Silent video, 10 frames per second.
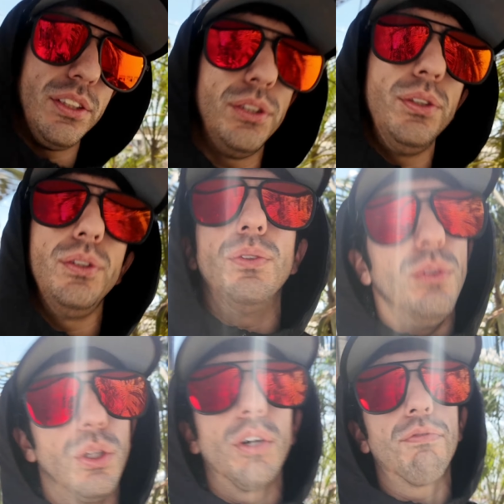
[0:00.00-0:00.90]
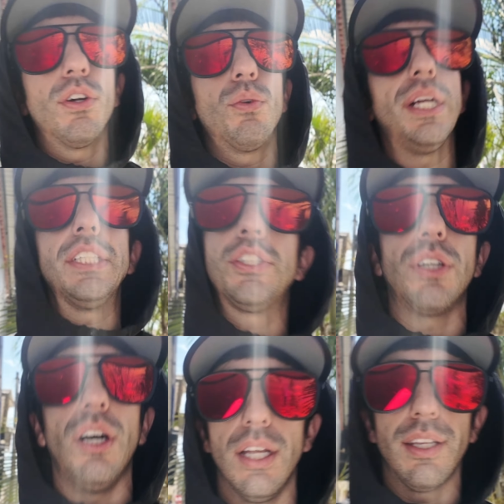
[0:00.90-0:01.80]
to look for a
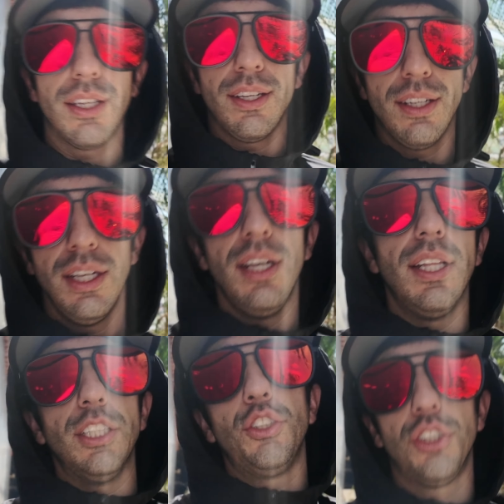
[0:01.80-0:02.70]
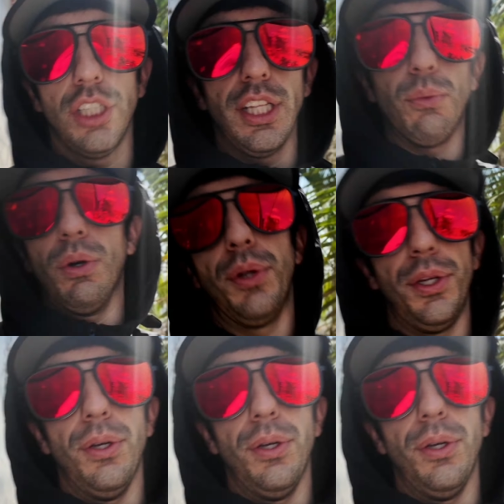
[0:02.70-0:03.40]
restaurant. This is usually what we